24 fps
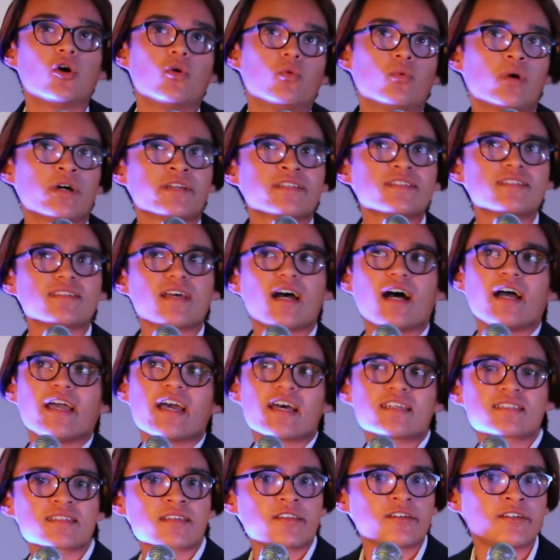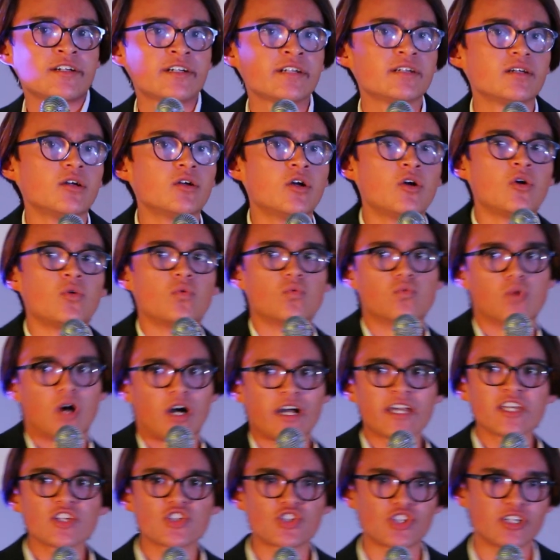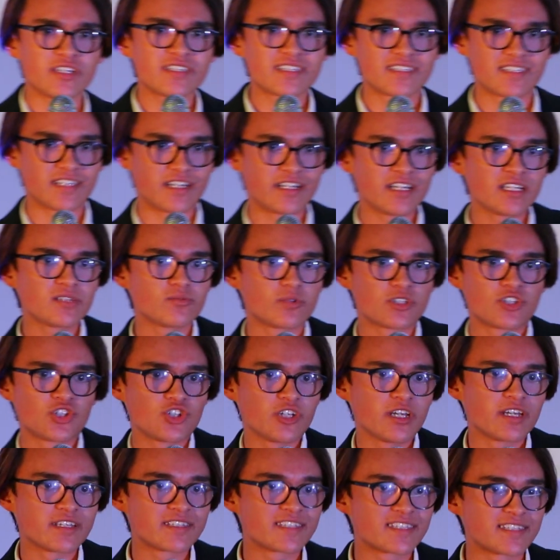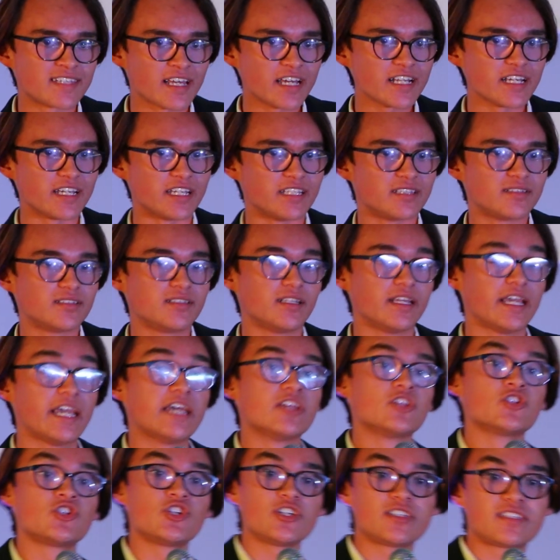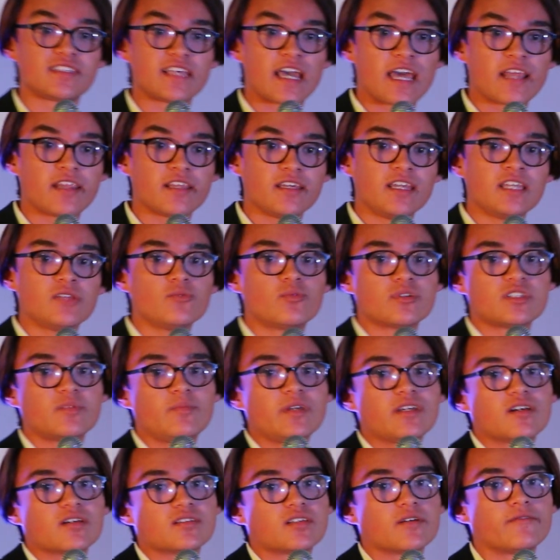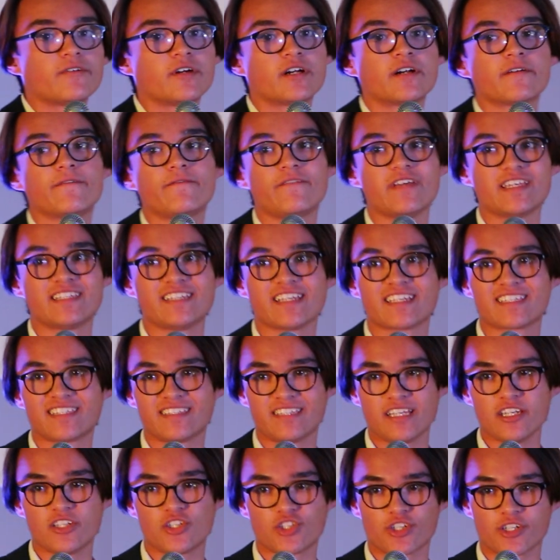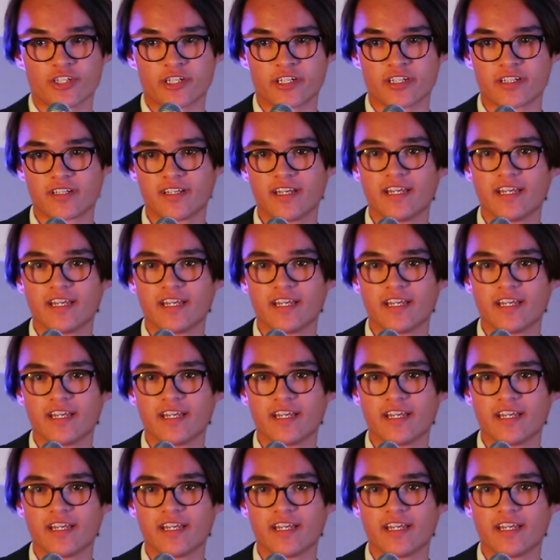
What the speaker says: Once I asked her why she studied what she had studied, and she said it was because of her physics teacher.